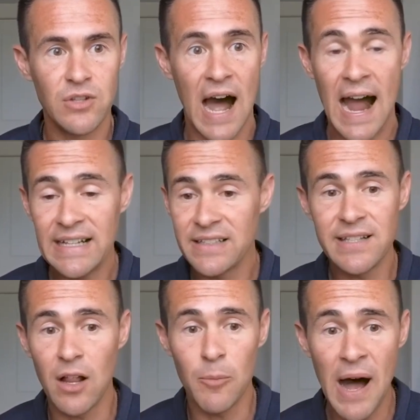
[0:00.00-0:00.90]
I didn't
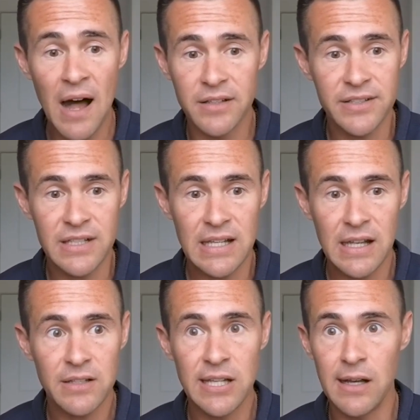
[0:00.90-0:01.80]
sell a
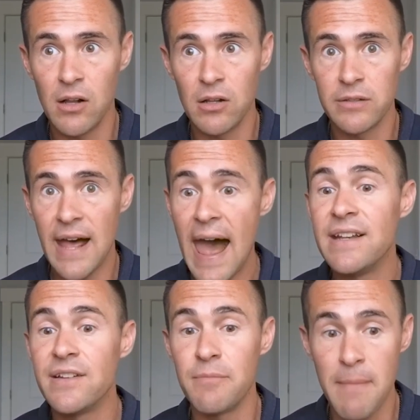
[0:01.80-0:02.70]
policy till the
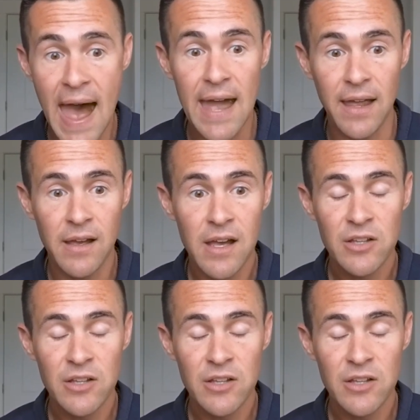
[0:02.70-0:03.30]
end of May.